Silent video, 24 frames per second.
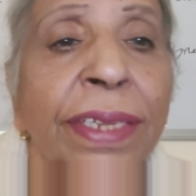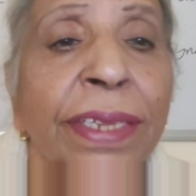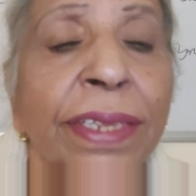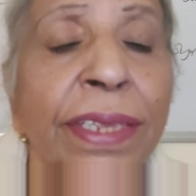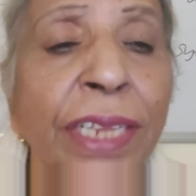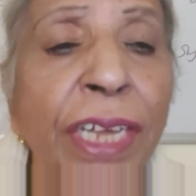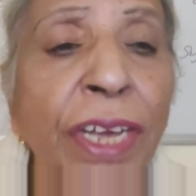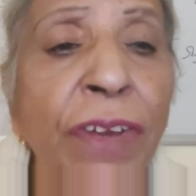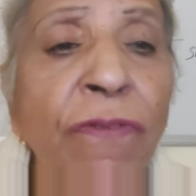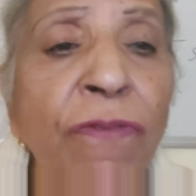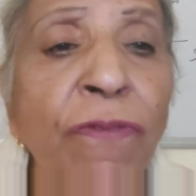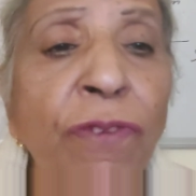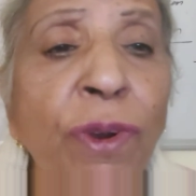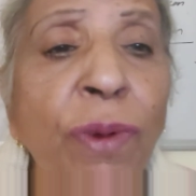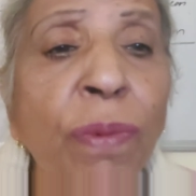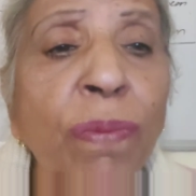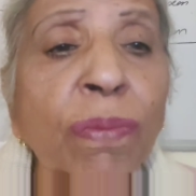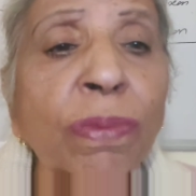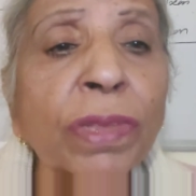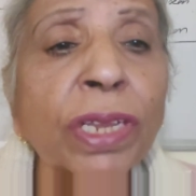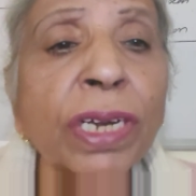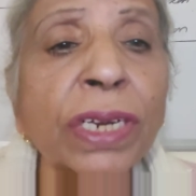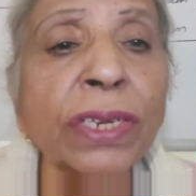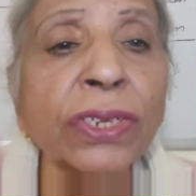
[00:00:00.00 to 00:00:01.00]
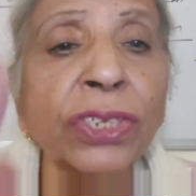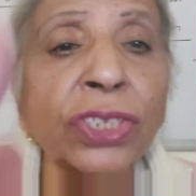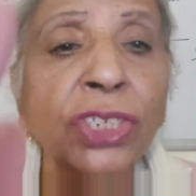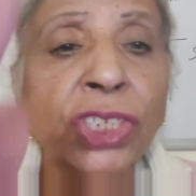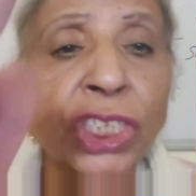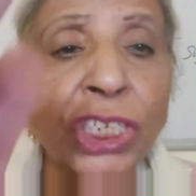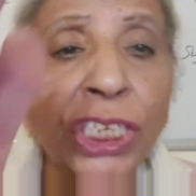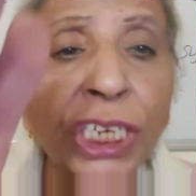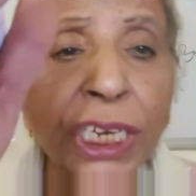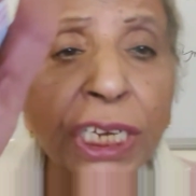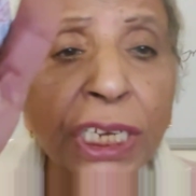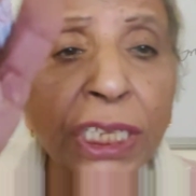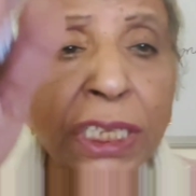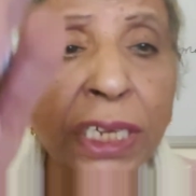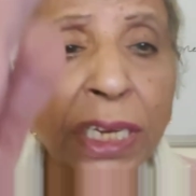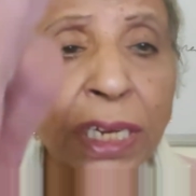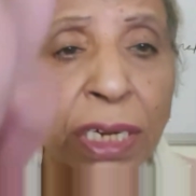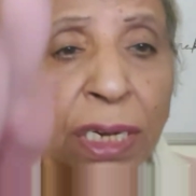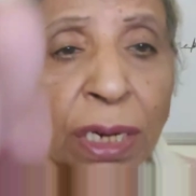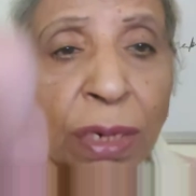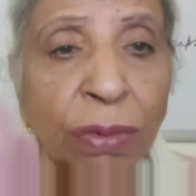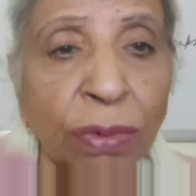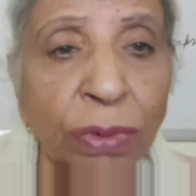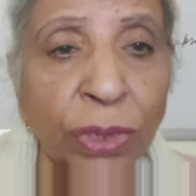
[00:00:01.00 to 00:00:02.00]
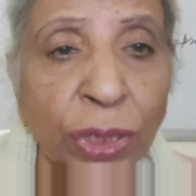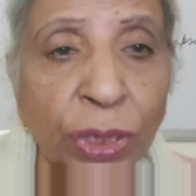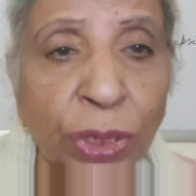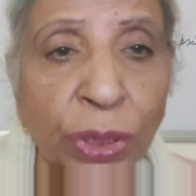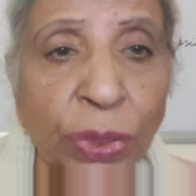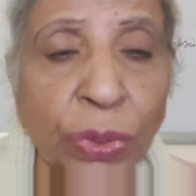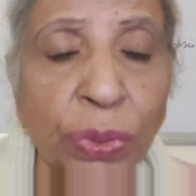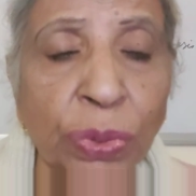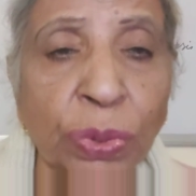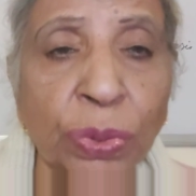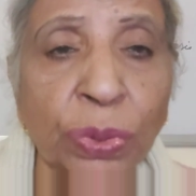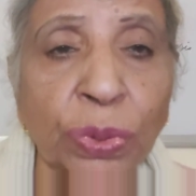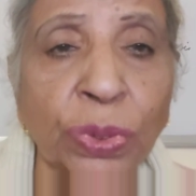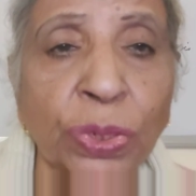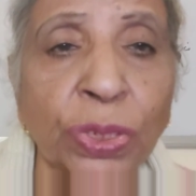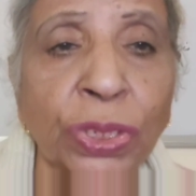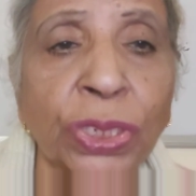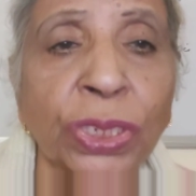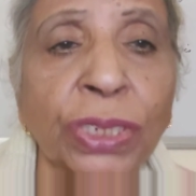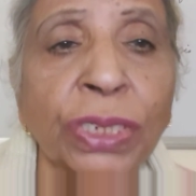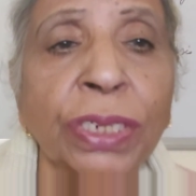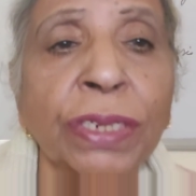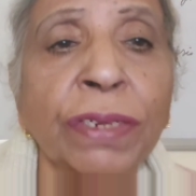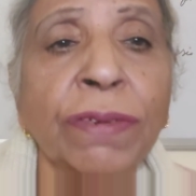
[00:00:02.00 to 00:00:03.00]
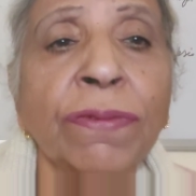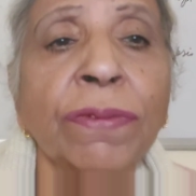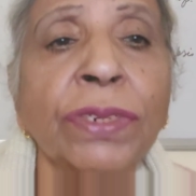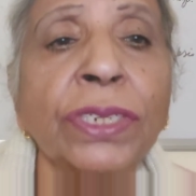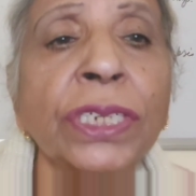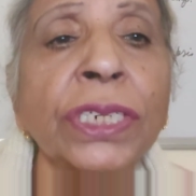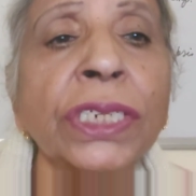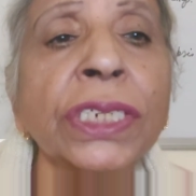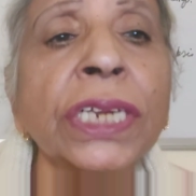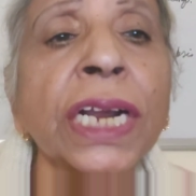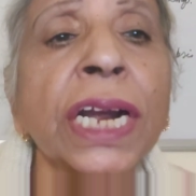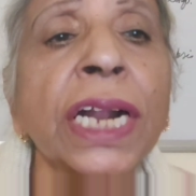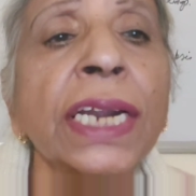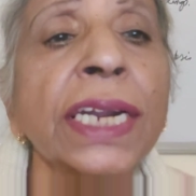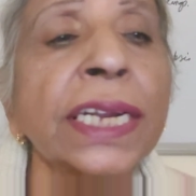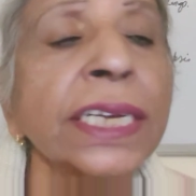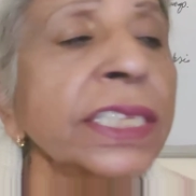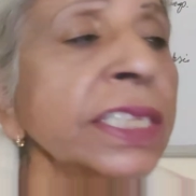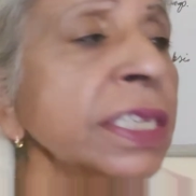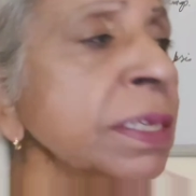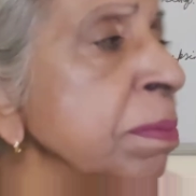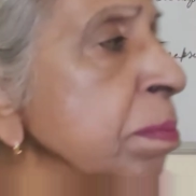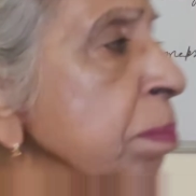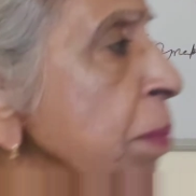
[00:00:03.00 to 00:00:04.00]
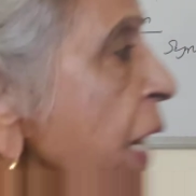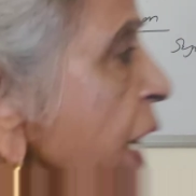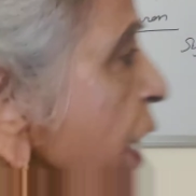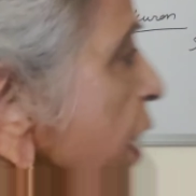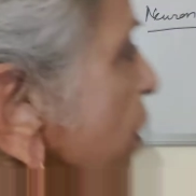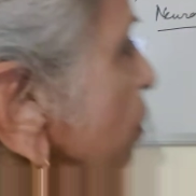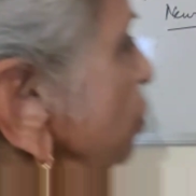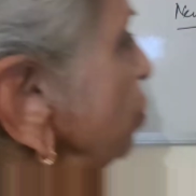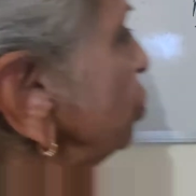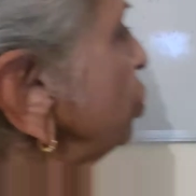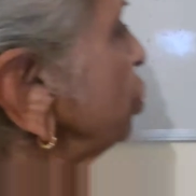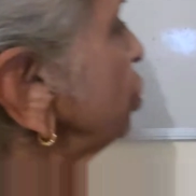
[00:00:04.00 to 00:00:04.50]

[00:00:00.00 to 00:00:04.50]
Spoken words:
they form the sheath around the neurons, which is called as the myelin